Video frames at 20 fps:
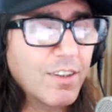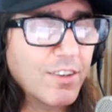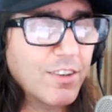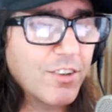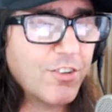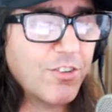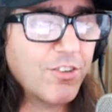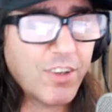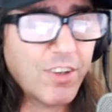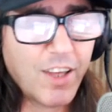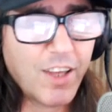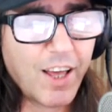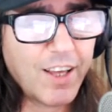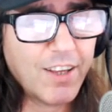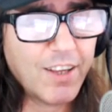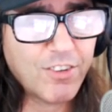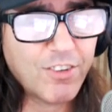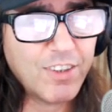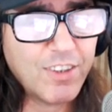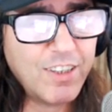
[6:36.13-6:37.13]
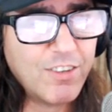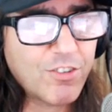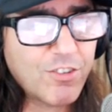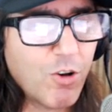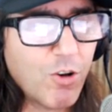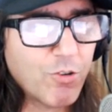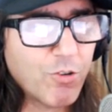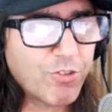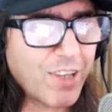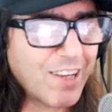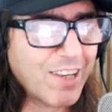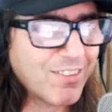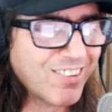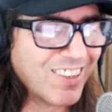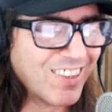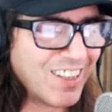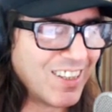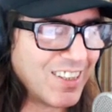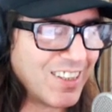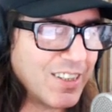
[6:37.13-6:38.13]
this is, a, I guess, an East Coast
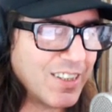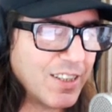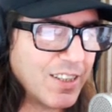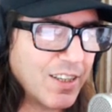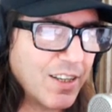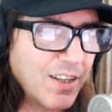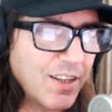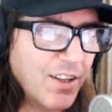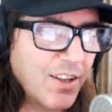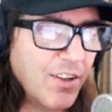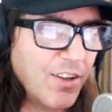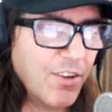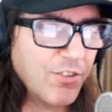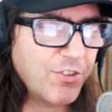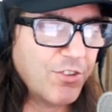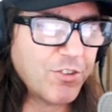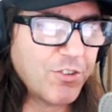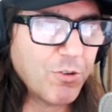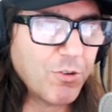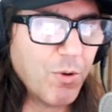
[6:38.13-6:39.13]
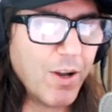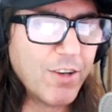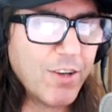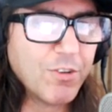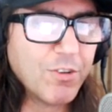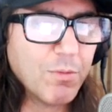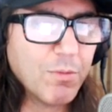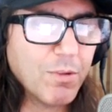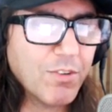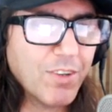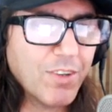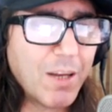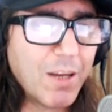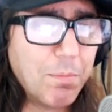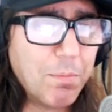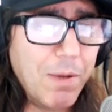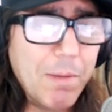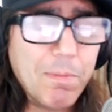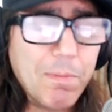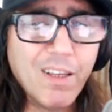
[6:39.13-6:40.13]
isolated situation. But there's a lot of
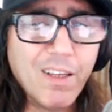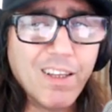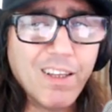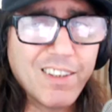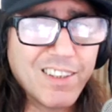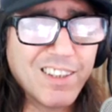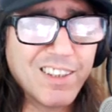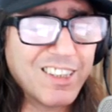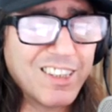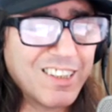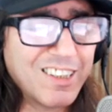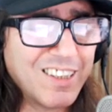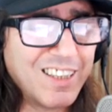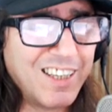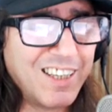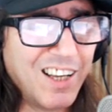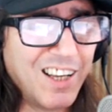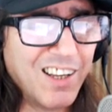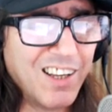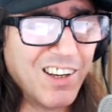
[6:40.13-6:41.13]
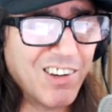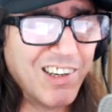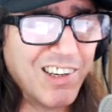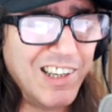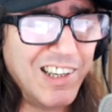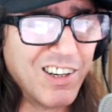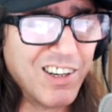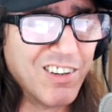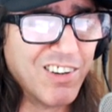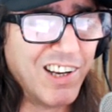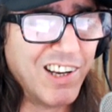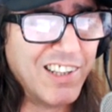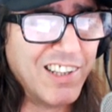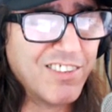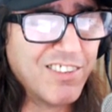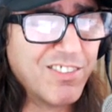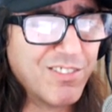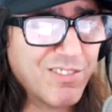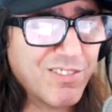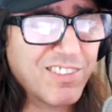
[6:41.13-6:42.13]
people that are here. Right?
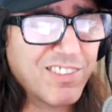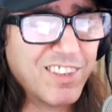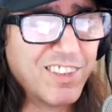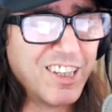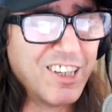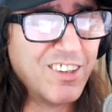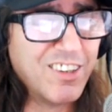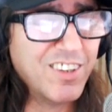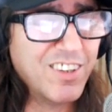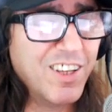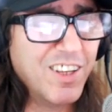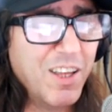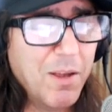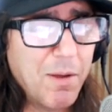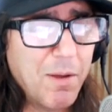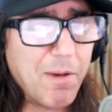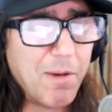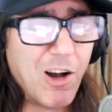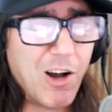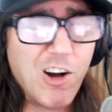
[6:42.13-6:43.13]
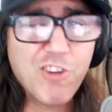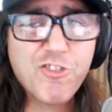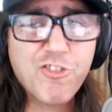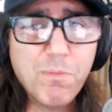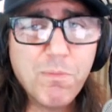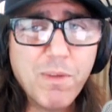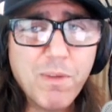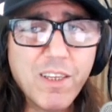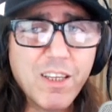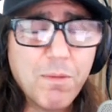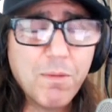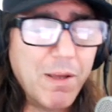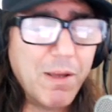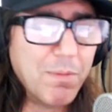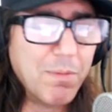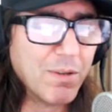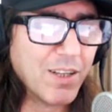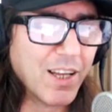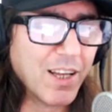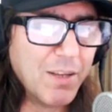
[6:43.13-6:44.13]
you know, maybe 100 million
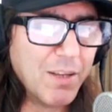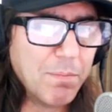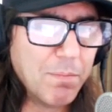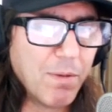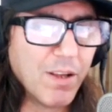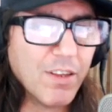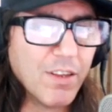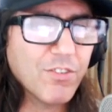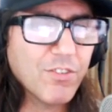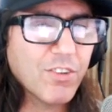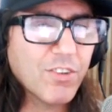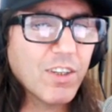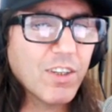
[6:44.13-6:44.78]
people got hit by this.